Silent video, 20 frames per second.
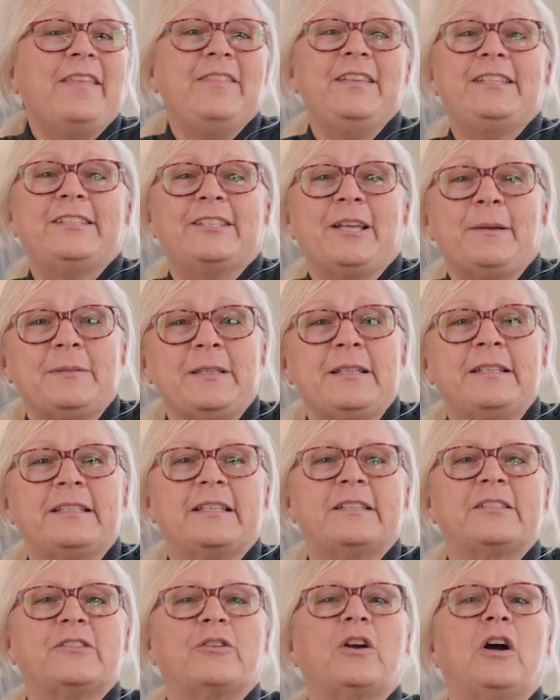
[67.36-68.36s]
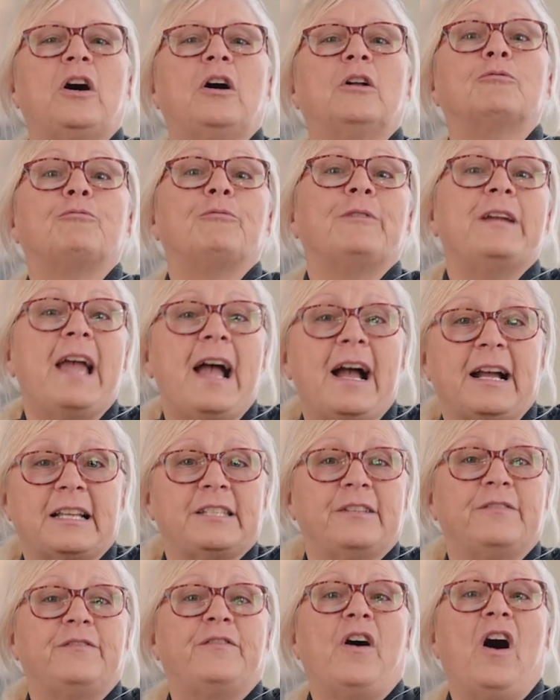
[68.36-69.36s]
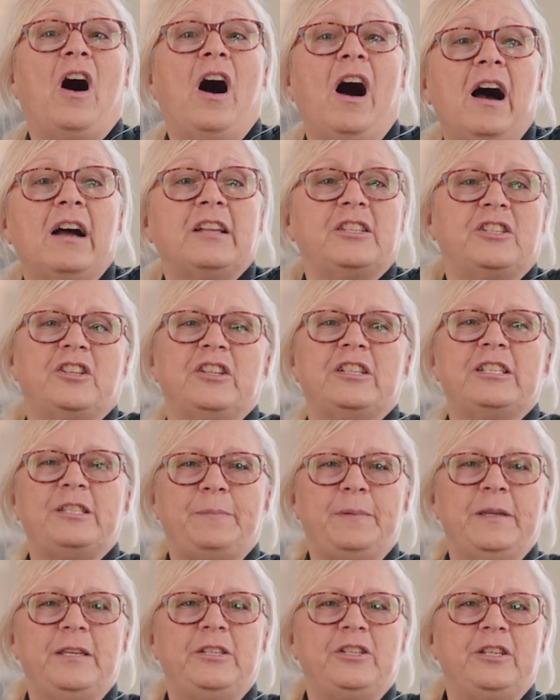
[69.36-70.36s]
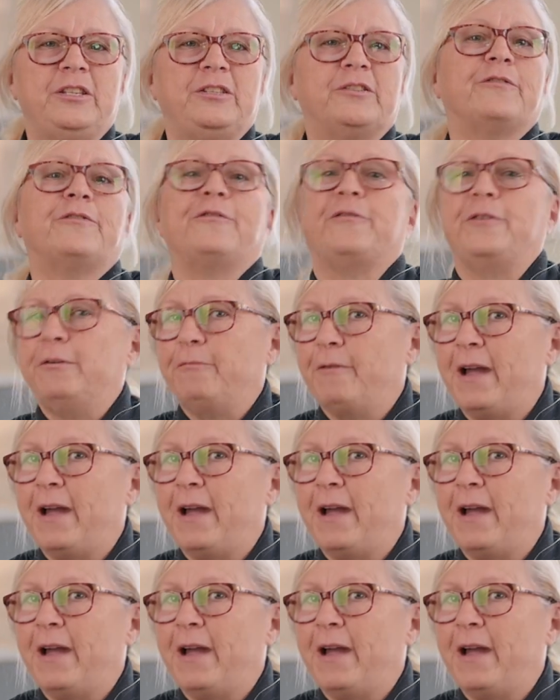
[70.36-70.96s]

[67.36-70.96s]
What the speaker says: and these substances are called reactive oxygen species or free